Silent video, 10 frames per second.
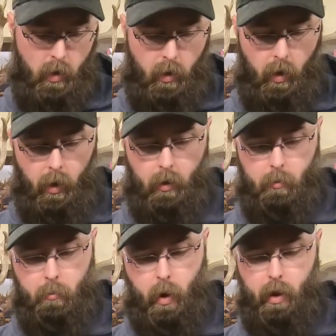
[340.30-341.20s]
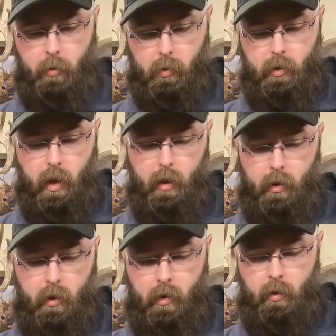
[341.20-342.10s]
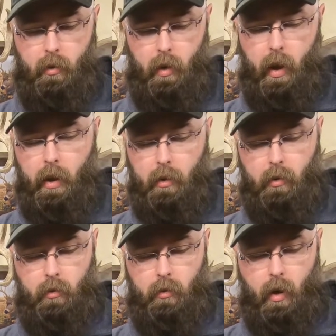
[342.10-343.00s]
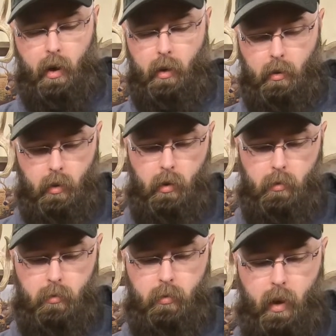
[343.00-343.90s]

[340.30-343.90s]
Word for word: And mine was dated 8 9 of